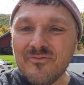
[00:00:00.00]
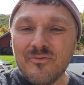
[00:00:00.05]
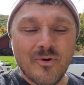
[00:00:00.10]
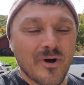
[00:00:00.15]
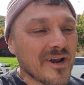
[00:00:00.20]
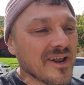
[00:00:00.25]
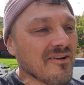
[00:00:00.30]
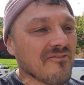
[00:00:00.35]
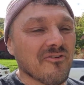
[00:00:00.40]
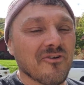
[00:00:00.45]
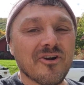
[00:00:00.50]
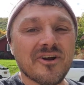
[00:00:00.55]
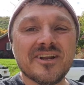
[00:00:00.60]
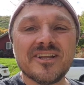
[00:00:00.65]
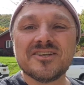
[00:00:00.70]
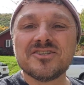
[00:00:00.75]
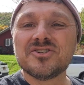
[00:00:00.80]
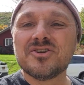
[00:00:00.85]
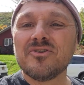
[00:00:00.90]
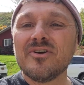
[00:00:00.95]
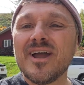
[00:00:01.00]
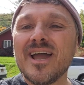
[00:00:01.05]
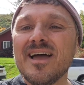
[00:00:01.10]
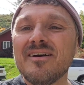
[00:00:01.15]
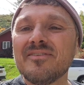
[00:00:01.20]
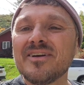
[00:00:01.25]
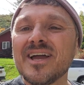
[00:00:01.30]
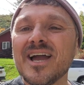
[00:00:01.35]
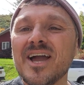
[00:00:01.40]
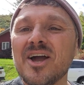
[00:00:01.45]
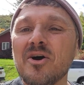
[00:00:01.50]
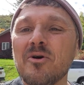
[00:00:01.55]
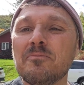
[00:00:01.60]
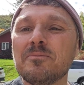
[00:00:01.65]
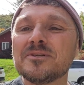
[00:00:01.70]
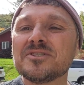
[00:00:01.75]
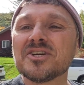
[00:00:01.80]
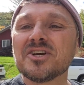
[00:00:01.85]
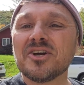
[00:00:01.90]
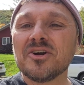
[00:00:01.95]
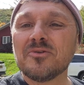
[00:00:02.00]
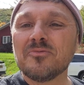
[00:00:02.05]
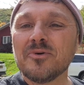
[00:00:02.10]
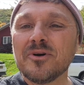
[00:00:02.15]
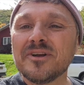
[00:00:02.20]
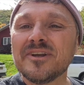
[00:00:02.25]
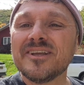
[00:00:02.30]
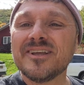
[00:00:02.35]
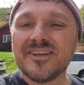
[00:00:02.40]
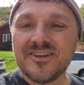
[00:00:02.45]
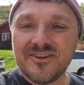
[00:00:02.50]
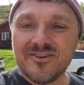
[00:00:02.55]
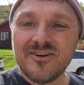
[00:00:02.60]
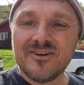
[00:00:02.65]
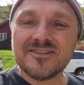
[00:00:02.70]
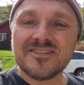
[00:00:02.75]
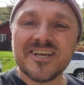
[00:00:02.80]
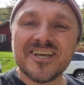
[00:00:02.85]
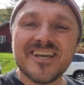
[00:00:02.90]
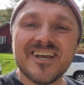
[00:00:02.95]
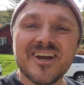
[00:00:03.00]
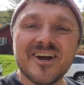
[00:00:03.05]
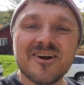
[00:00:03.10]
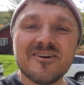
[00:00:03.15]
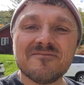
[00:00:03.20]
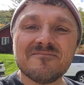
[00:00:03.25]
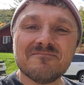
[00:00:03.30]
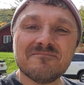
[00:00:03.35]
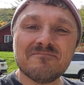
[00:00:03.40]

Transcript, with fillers: whatever it is you're having. I hope it's a good one. You all take care.